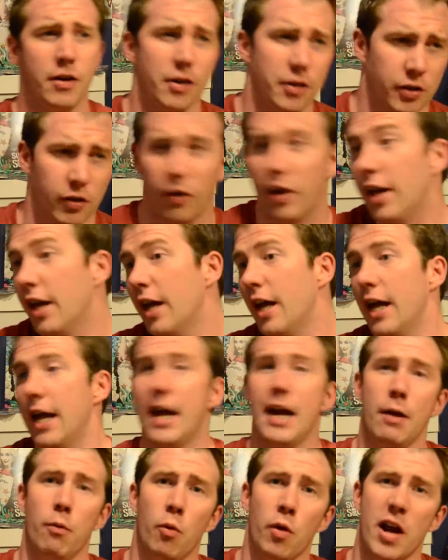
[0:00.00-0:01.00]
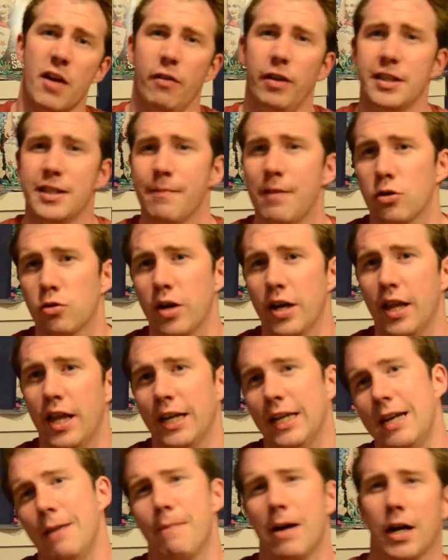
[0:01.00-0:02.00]
And go, hey, whatever, at least I'm not trying
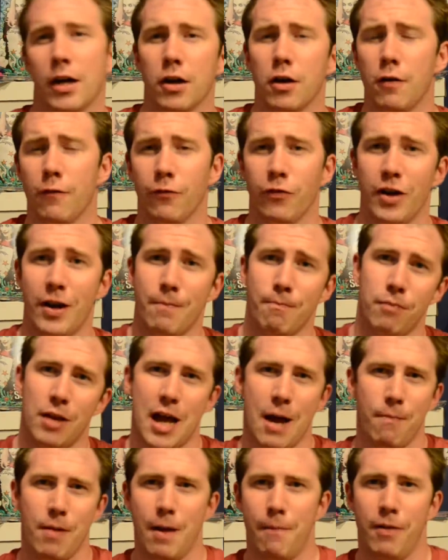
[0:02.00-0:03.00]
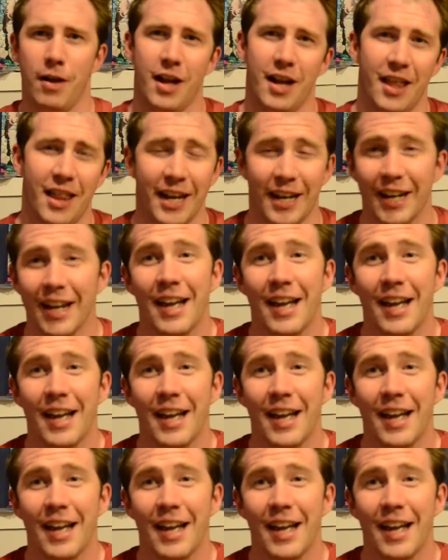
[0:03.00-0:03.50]
to get my girlfriend, blah blah blah.